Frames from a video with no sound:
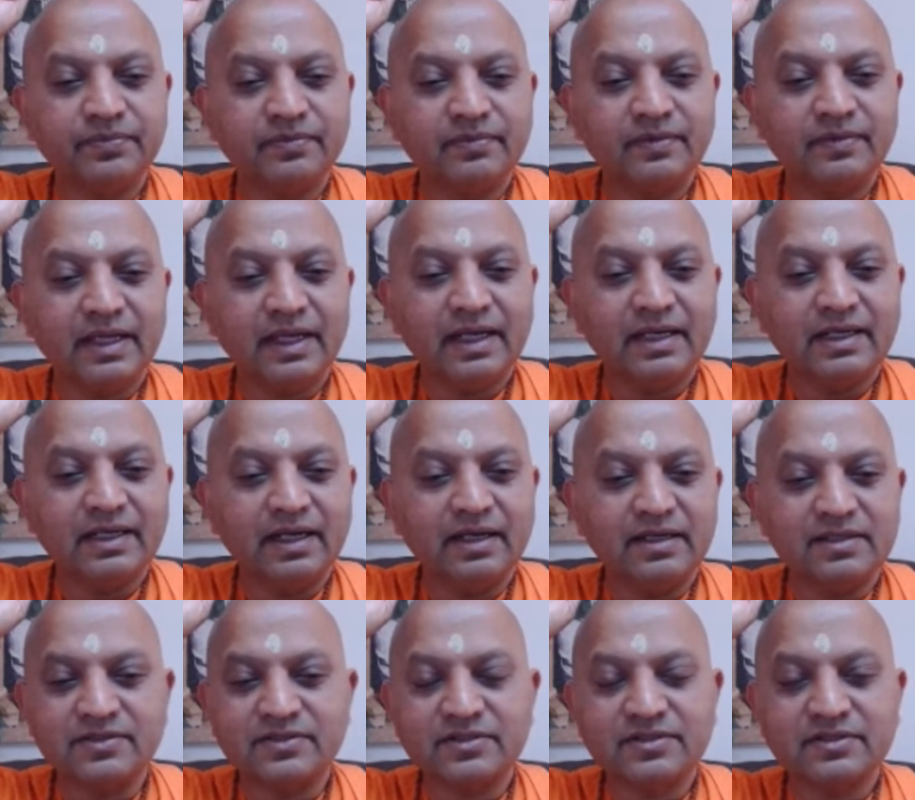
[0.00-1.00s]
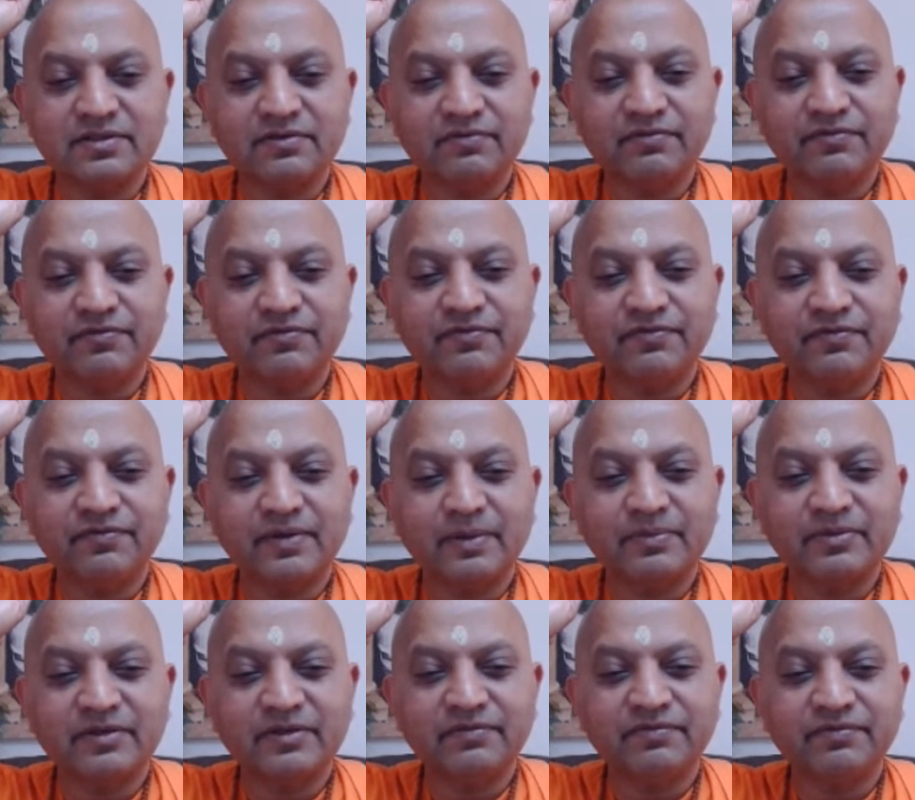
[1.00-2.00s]
ignorance from
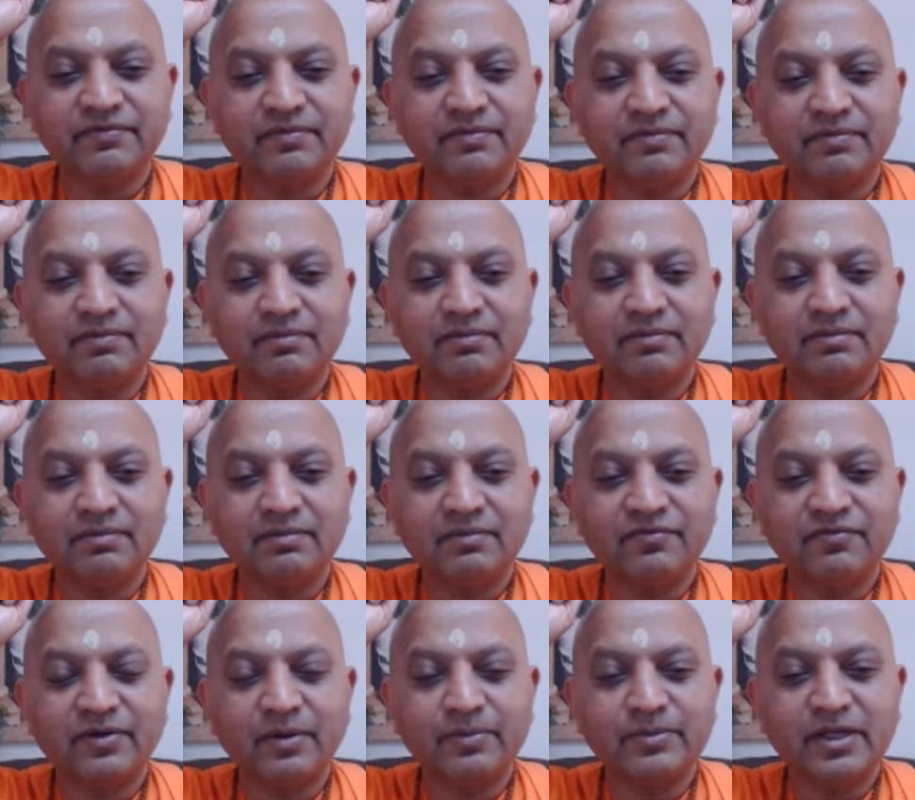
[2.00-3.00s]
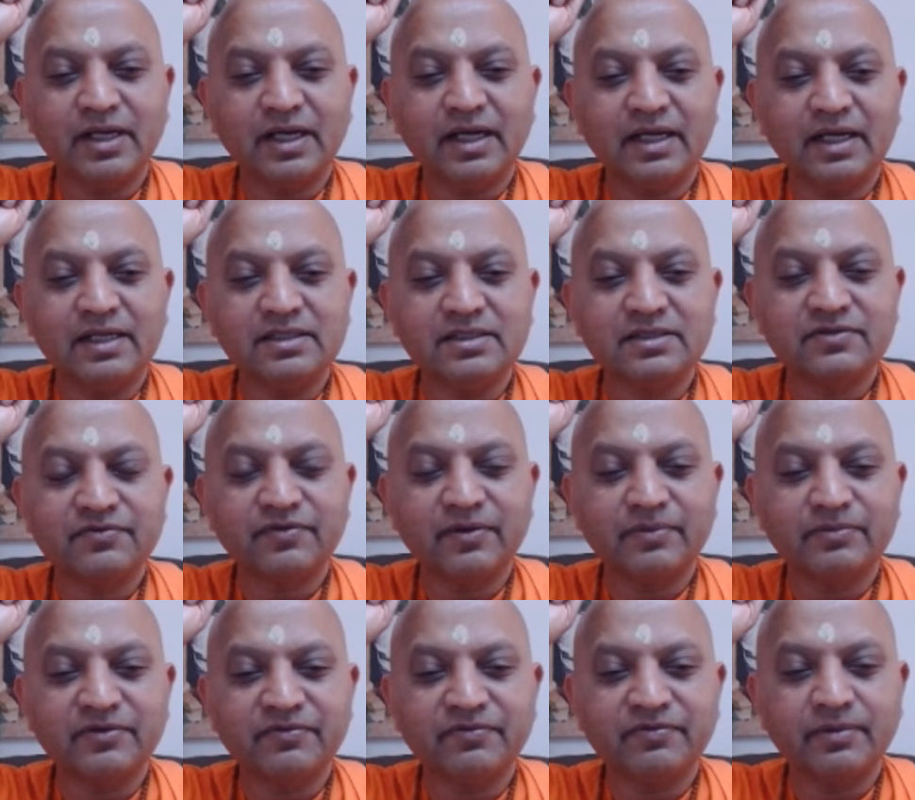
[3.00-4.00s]
your eyes, from
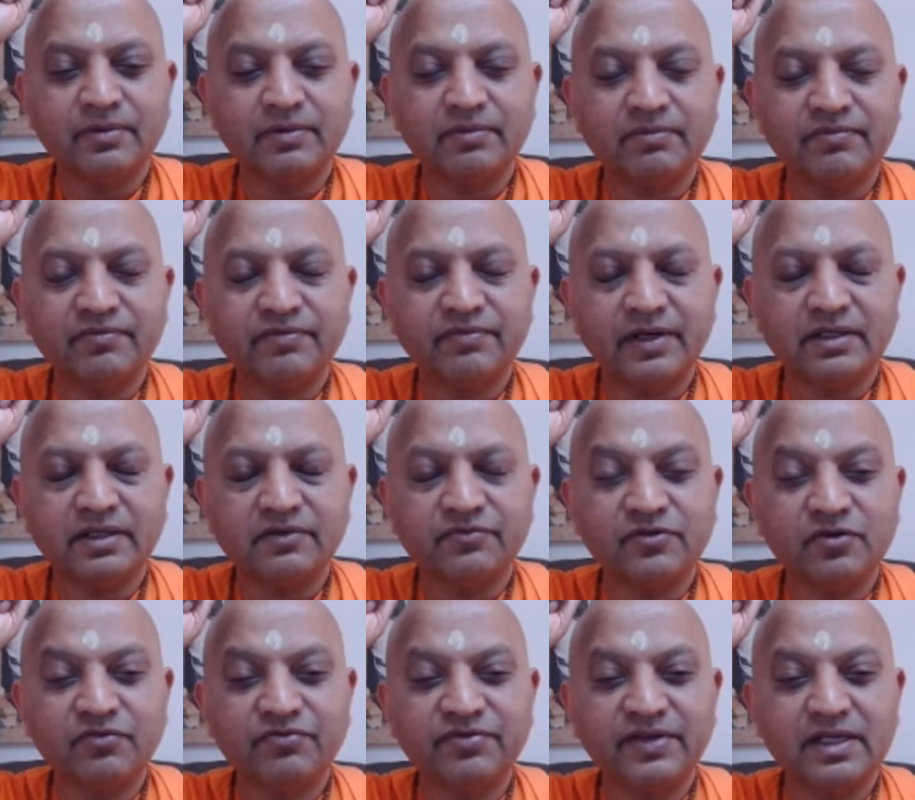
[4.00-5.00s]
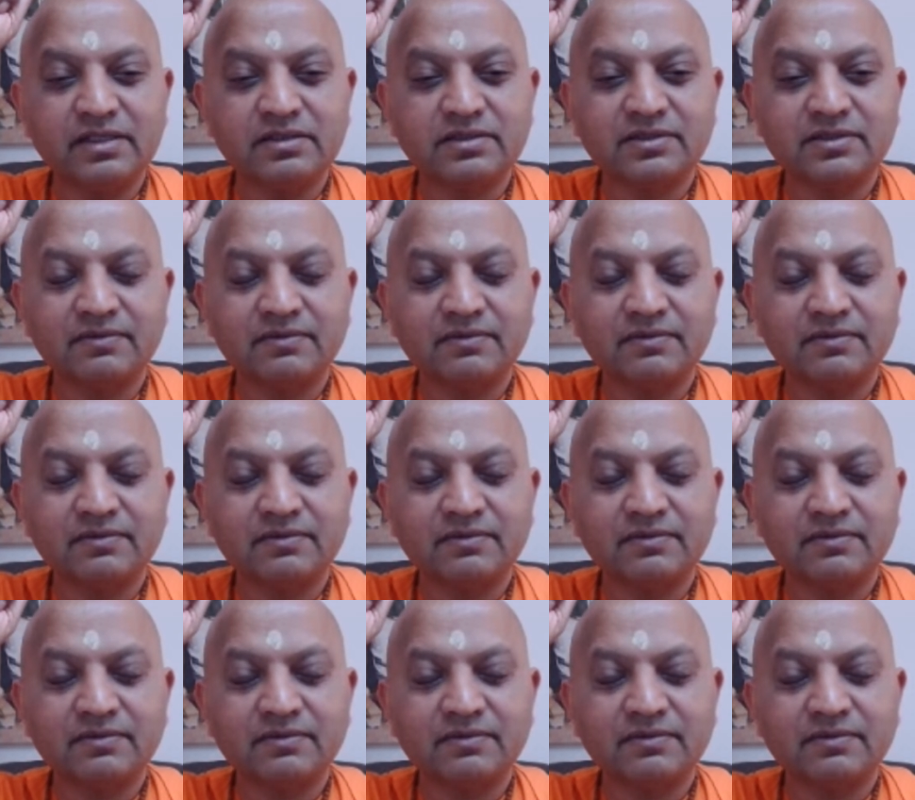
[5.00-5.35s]
the front of your face.